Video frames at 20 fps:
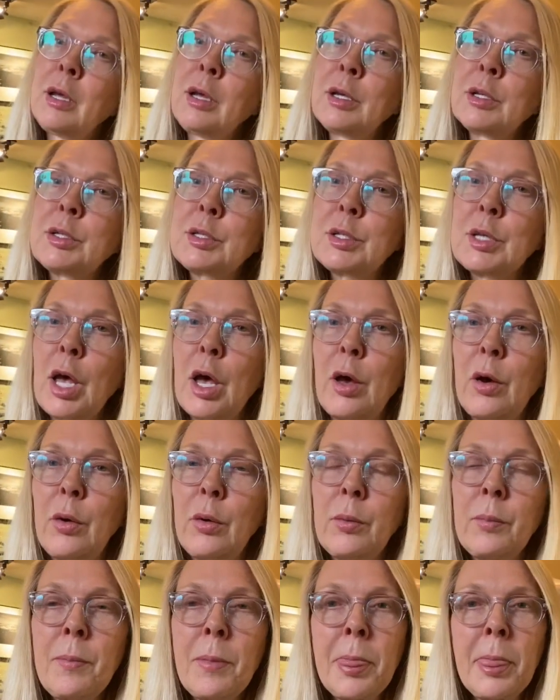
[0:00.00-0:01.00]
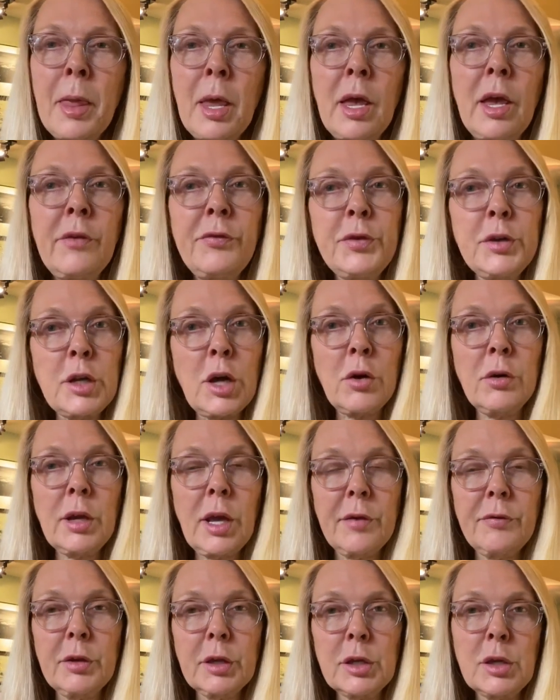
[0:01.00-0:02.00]
So if you don't
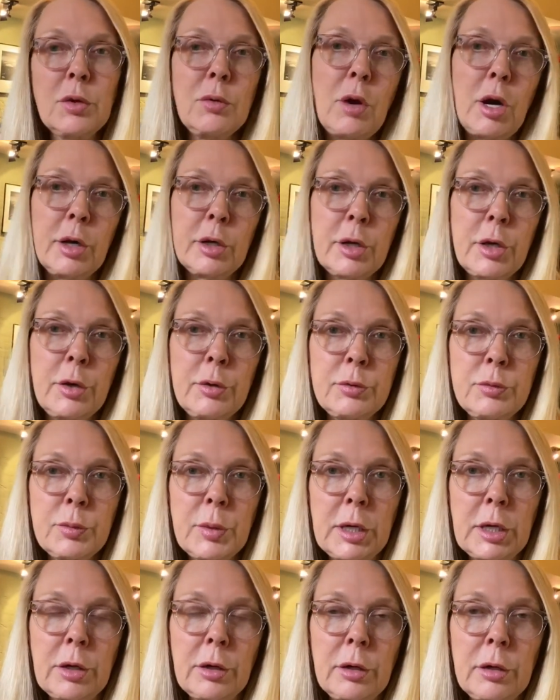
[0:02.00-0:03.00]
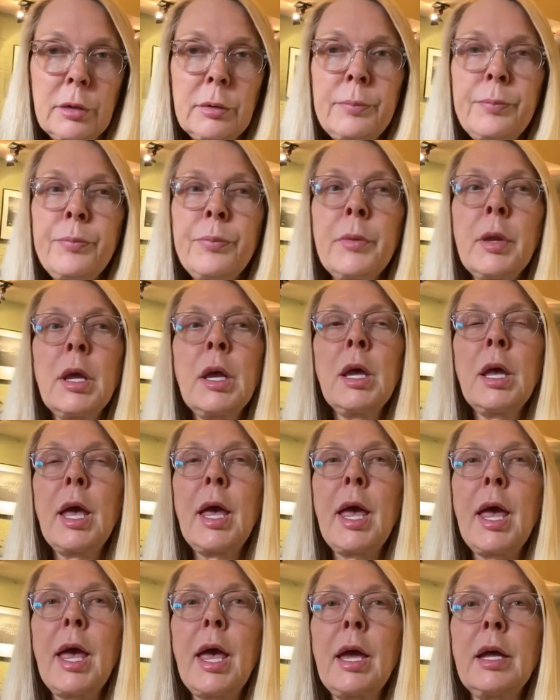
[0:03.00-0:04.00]
have a QR code reader,
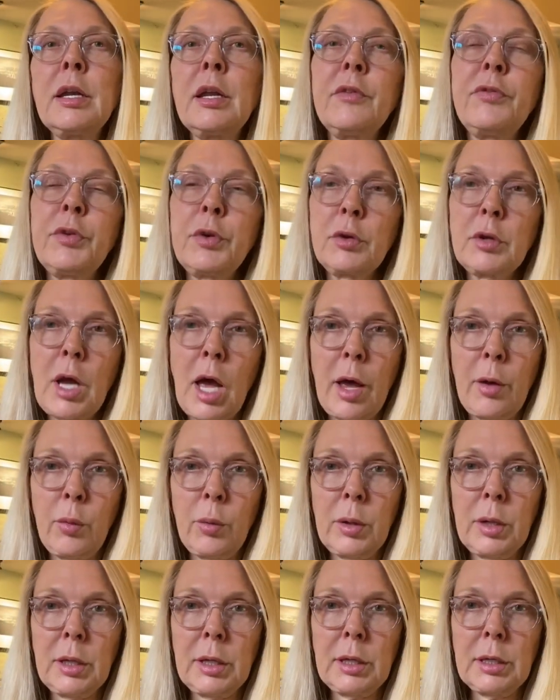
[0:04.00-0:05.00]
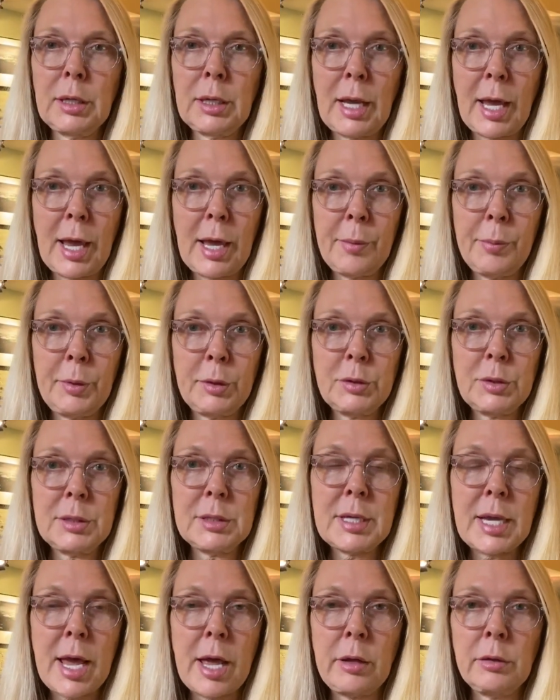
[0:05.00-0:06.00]
and if you're not willing and able to
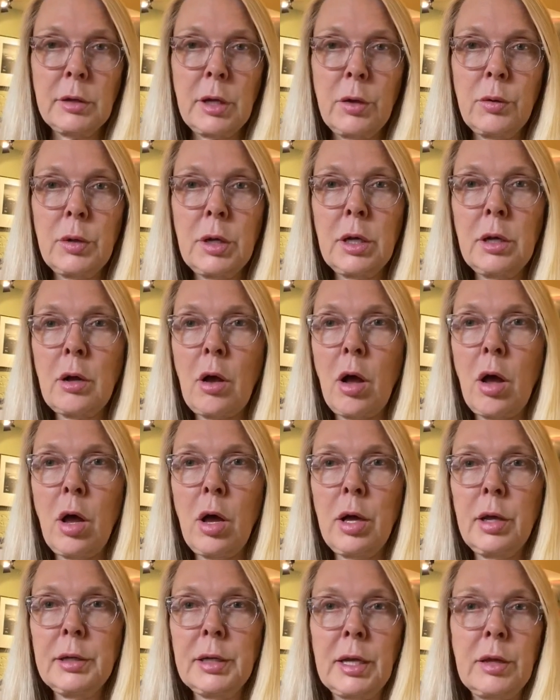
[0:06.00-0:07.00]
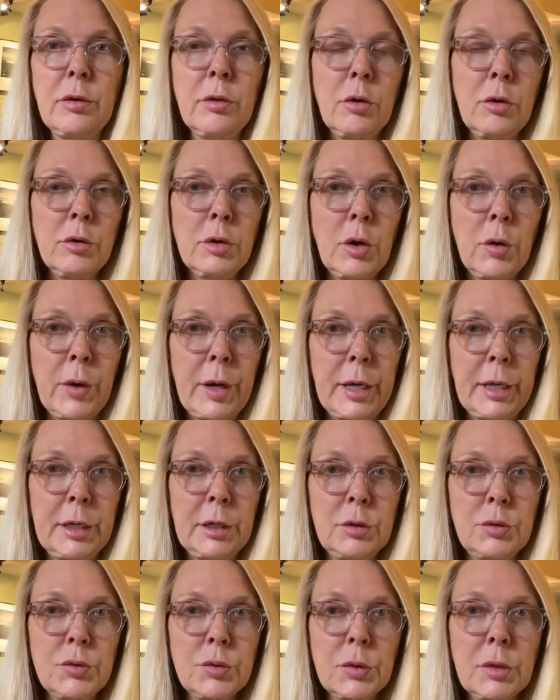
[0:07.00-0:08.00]
download it on either your
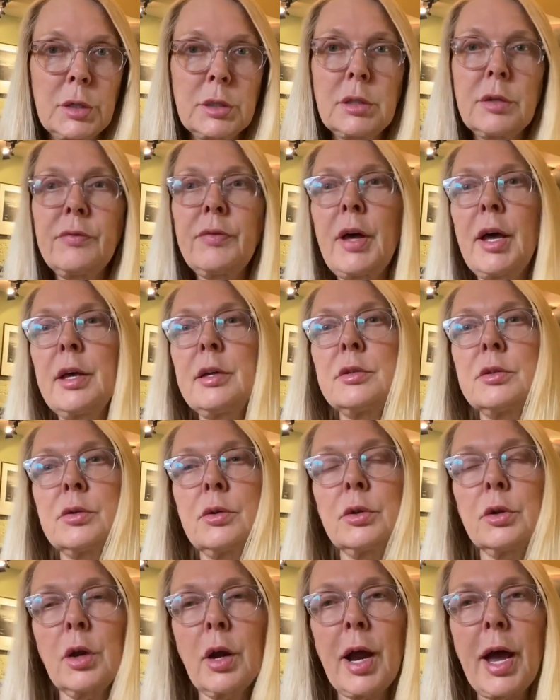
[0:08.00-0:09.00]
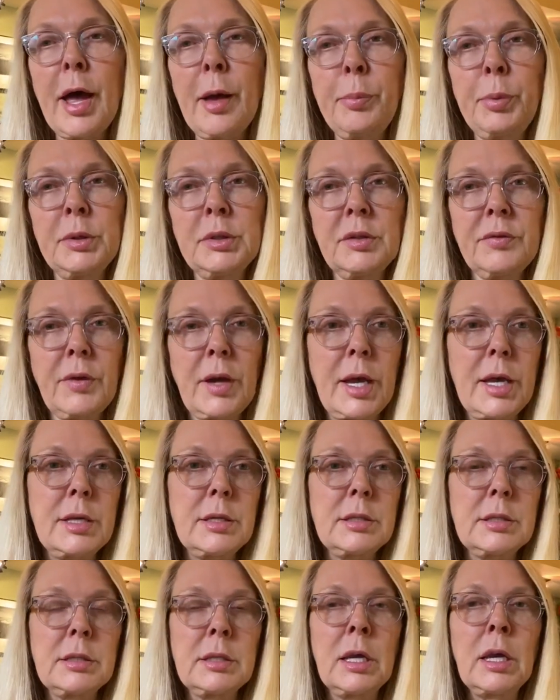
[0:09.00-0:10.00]
Android device or your Apple device,